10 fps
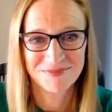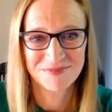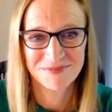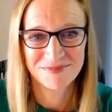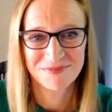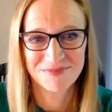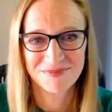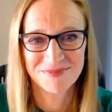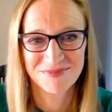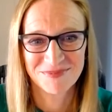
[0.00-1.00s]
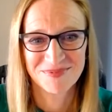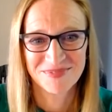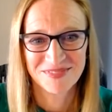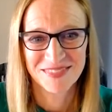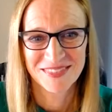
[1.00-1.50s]

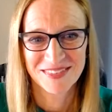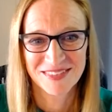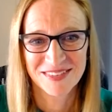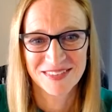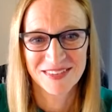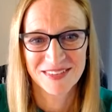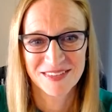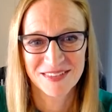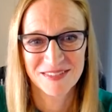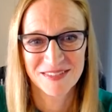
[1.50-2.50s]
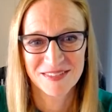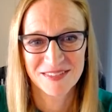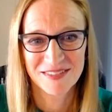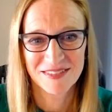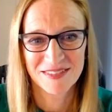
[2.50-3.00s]

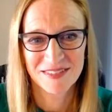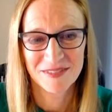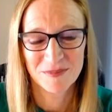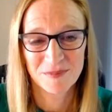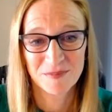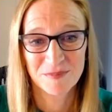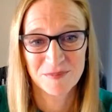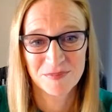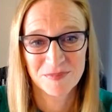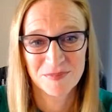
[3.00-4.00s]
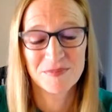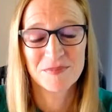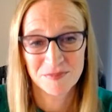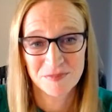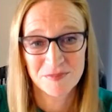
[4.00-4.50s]

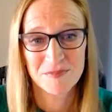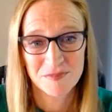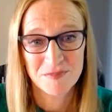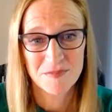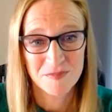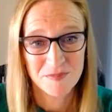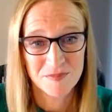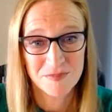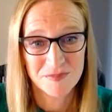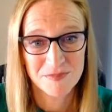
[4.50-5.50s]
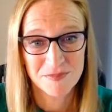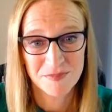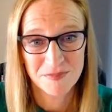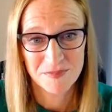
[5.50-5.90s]
The person shown says nothing.